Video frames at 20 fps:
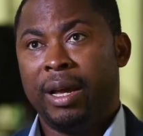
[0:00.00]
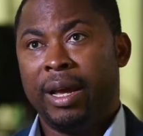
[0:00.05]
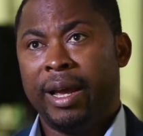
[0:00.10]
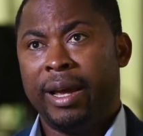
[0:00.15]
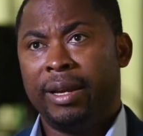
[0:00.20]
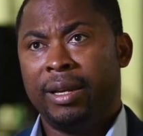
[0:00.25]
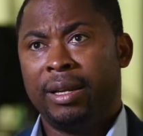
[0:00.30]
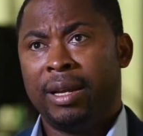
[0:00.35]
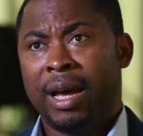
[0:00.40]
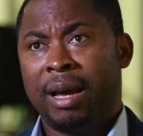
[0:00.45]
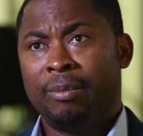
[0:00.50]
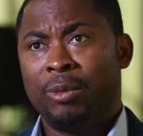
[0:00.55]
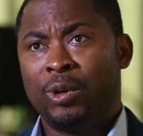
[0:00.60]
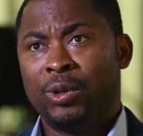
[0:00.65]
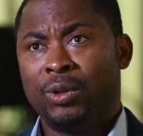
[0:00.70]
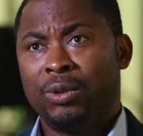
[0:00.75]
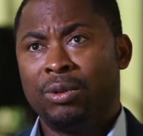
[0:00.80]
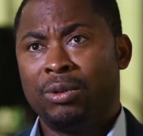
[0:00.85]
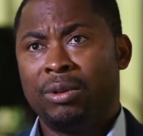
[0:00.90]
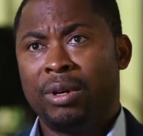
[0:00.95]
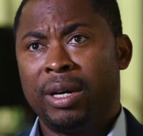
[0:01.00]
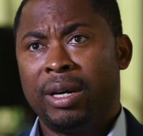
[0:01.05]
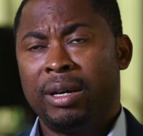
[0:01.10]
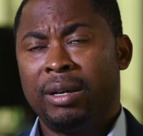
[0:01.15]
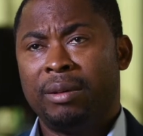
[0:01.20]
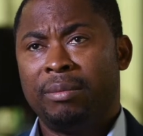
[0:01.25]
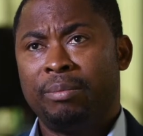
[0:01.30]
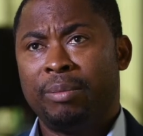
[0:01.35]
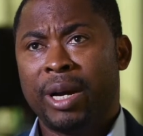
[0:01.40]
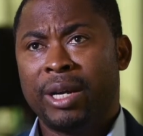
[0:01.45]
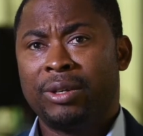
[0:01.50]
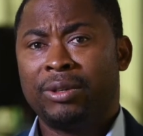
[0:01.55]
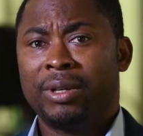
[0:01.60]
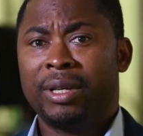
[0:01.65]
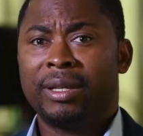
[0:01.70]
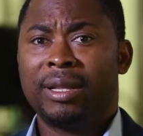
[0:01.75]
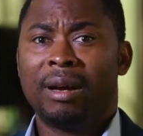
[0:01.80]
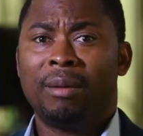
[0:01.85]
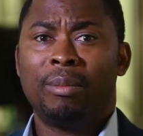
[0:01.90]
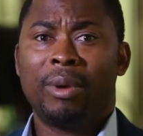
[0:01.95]
And I'm also
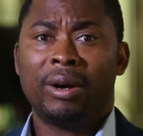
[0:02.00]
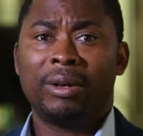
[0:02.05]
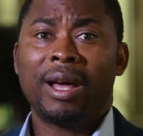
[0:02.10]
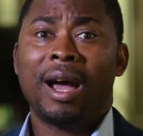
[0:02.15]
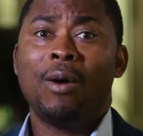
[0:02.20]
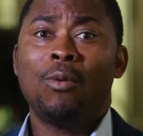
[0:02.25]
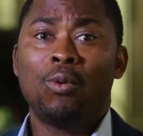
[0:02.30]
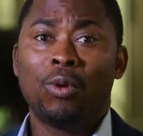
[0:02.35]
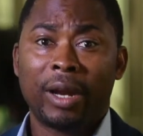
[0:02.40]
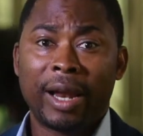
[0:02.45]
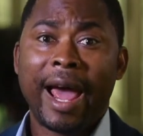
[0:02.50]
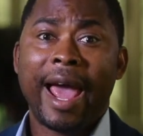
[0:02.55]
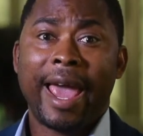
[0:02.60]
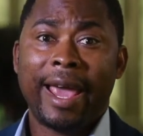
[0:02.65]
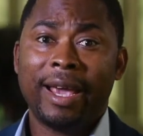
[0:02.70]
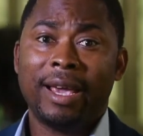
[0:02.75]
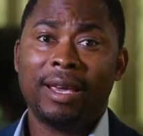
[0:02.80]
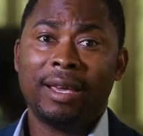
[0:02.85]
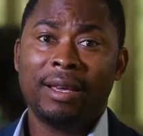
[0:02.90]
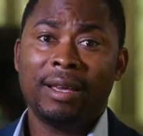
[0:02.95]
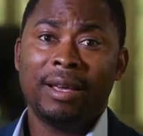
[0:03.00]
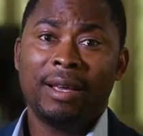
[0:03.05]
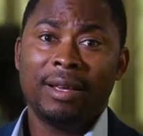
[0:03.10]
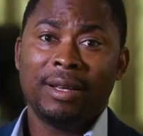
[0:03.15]
passionate about, I would like